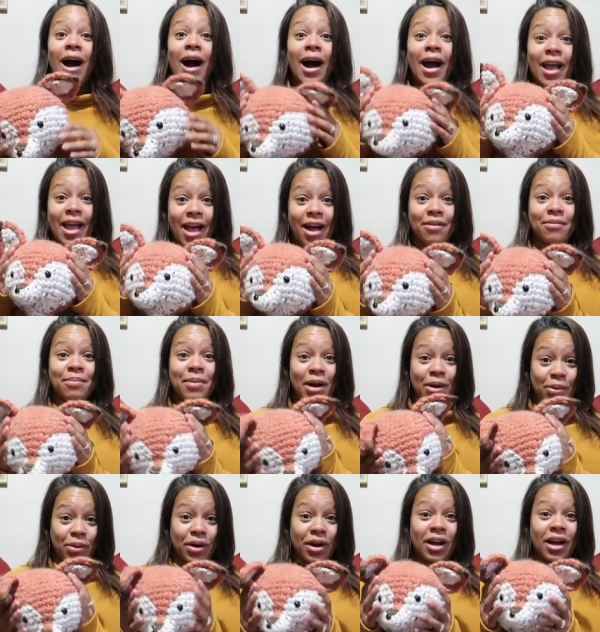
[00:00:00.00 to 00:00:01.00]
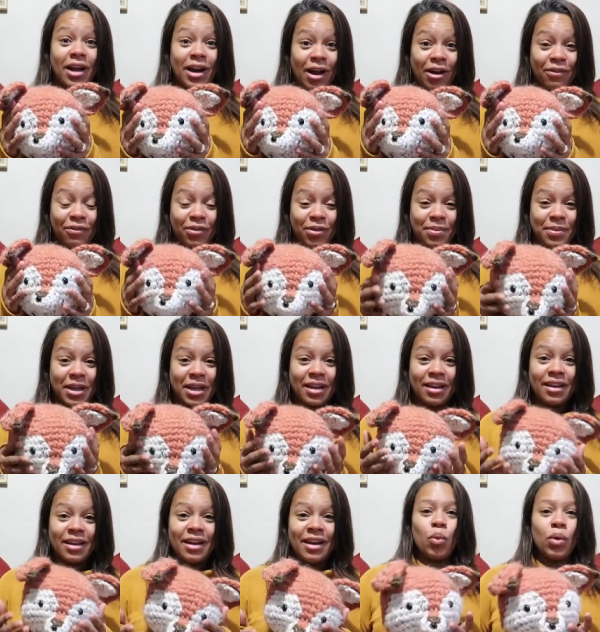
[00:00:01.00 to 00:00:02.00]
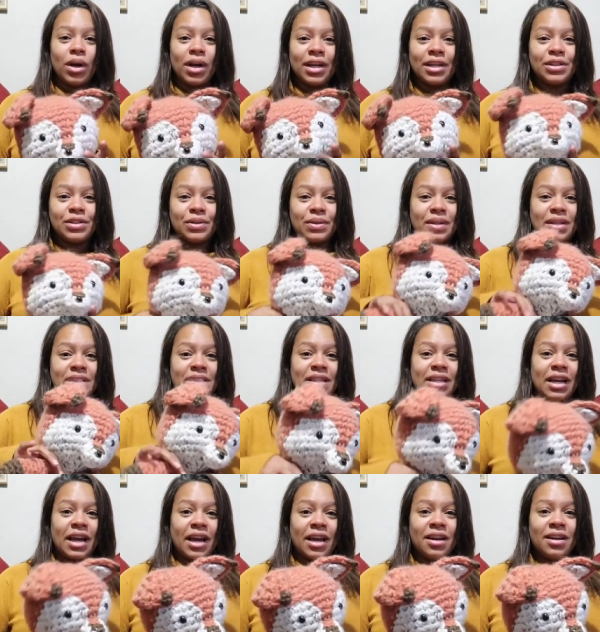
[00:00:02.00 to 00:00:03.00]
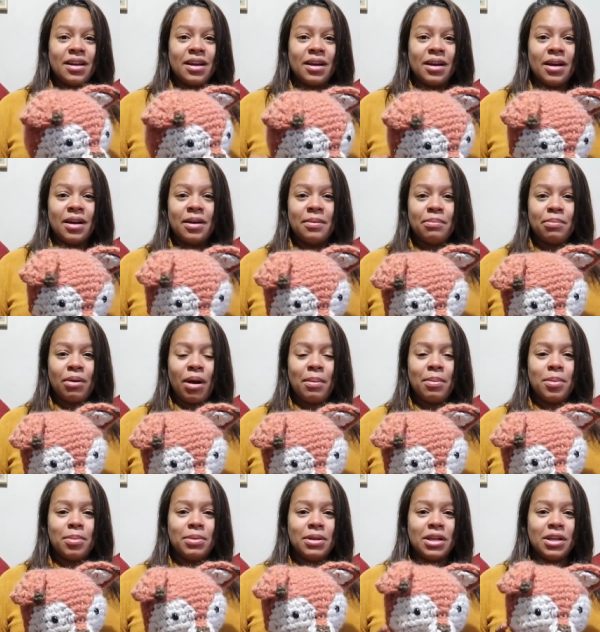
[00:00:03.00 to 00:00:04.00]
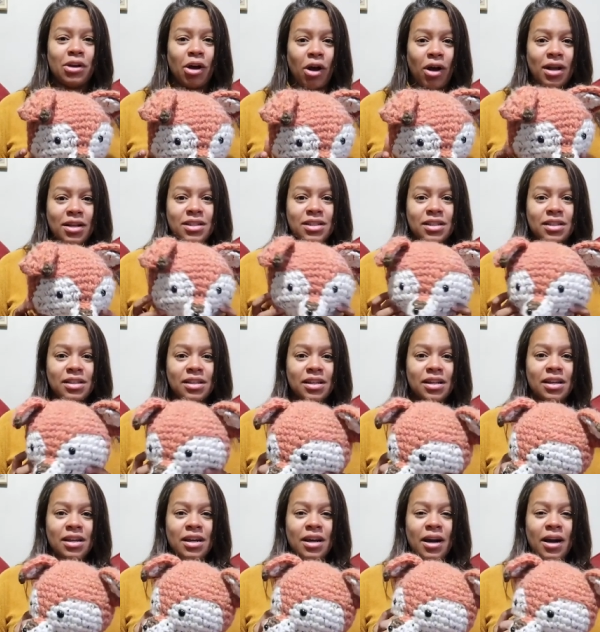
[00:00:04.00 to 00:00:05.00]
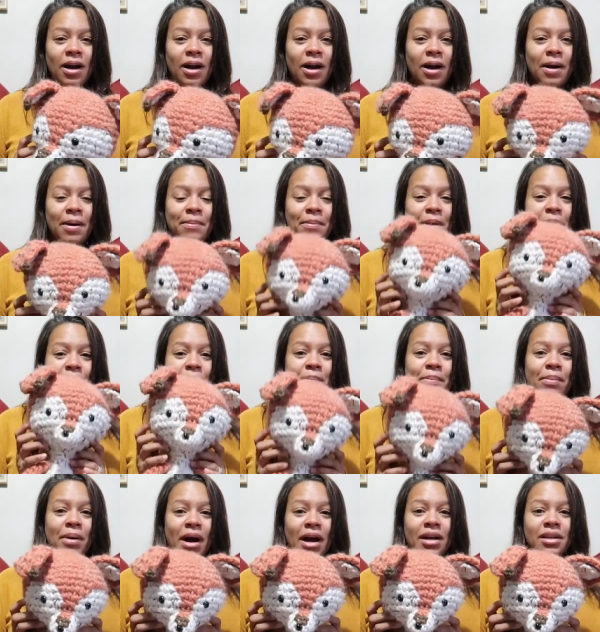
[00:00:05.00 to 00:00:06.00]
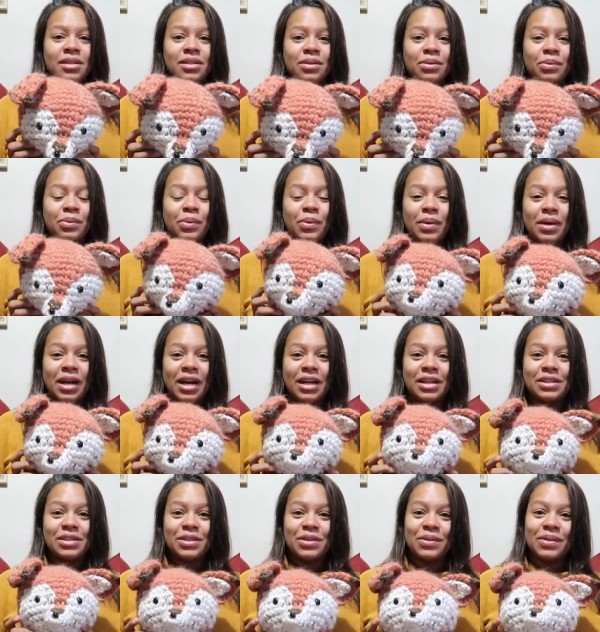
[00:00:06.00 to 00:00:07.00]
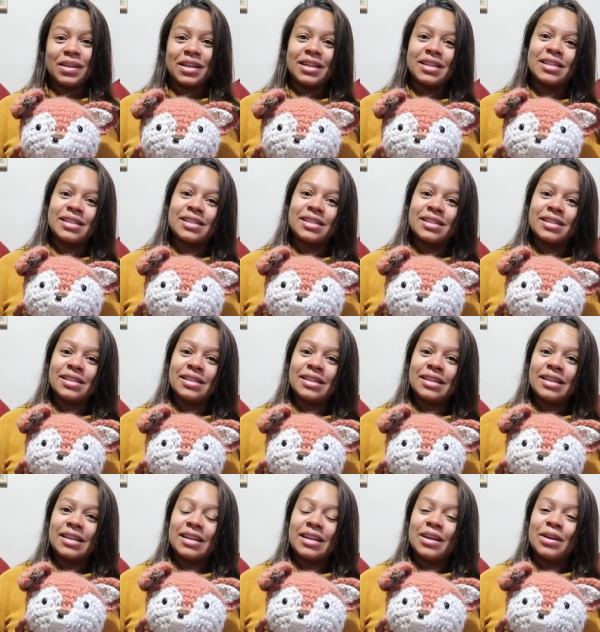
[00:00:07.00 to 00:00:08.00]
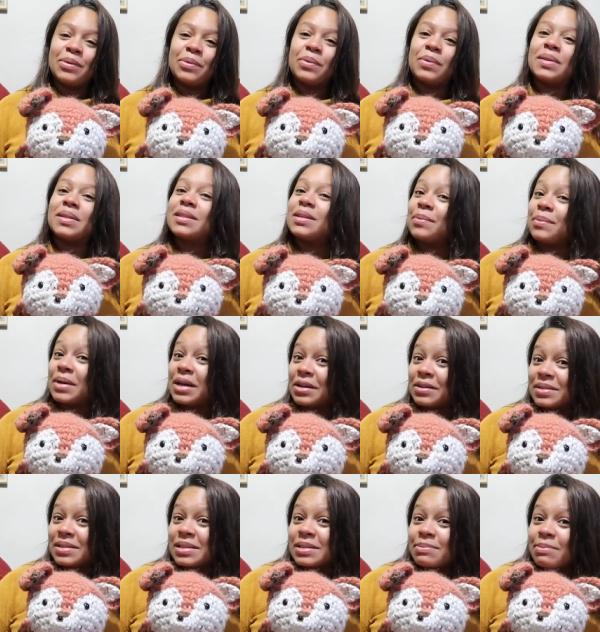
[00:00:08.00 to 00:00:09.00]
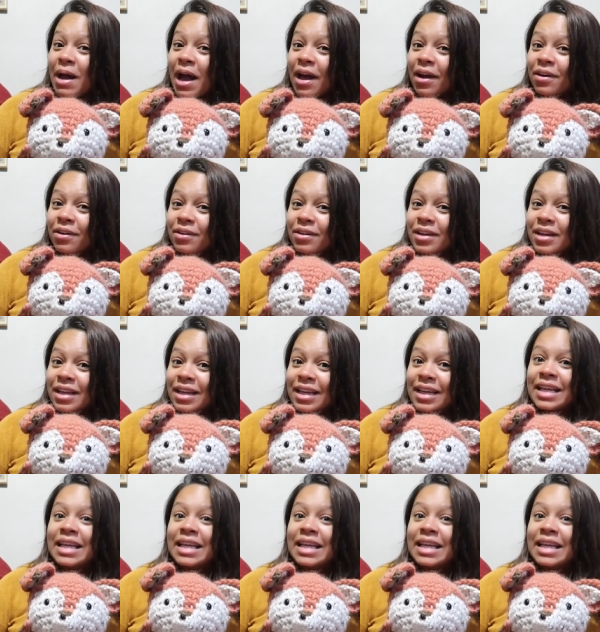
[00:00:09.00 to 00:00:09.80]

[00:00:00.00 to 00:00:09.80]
I have my work cut out for me. Would I do this again? Probably not. But would I do this with someone else's pattern?